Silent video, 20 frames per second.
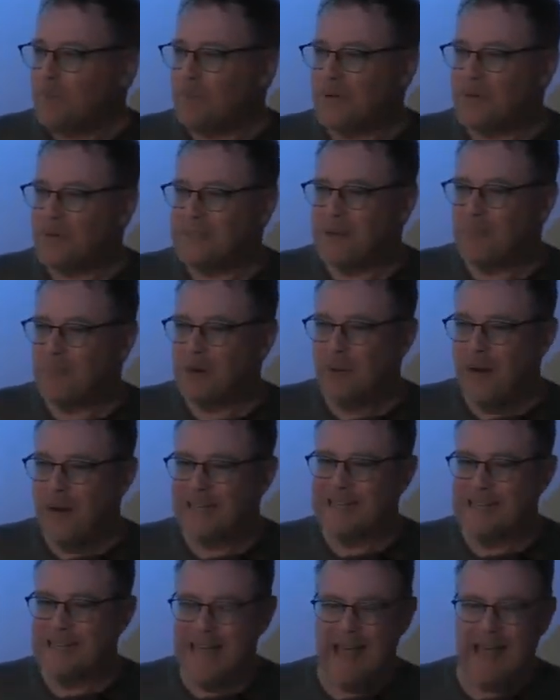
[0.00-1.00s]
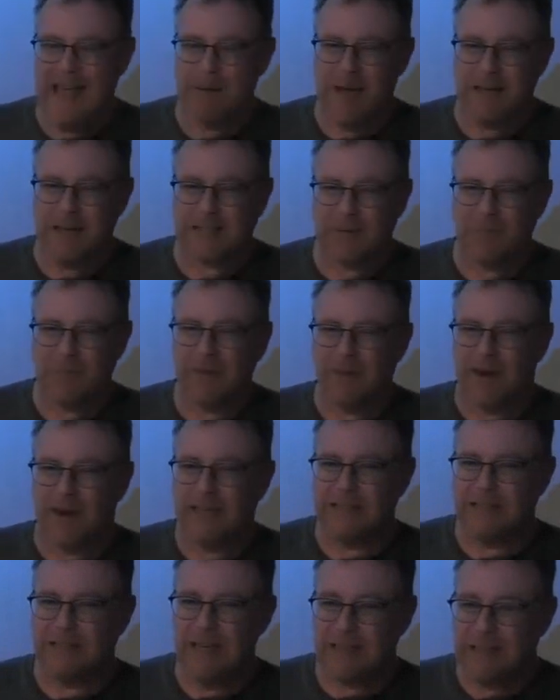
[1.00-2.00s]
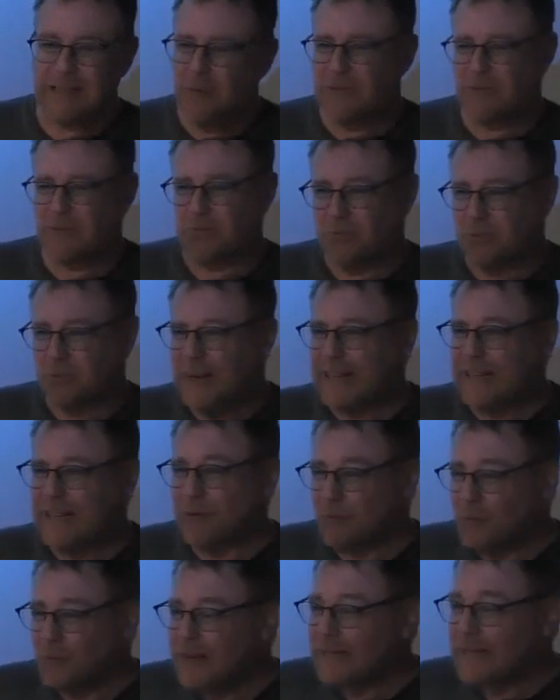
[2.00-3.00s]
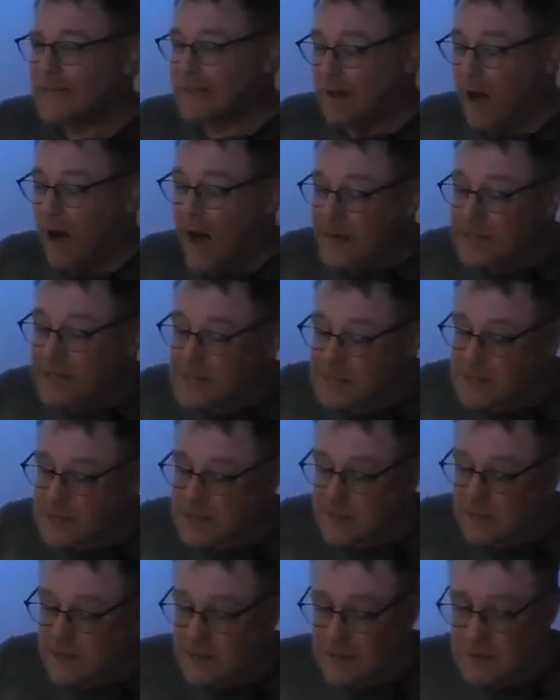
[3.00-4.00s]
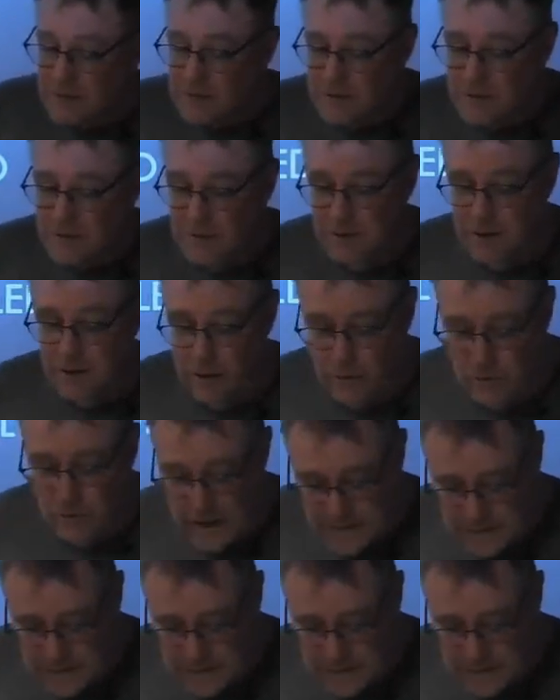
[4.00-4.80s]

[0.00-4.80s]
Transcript: But it was somebody who actually cared about something that I did. That was really, really nice, you know?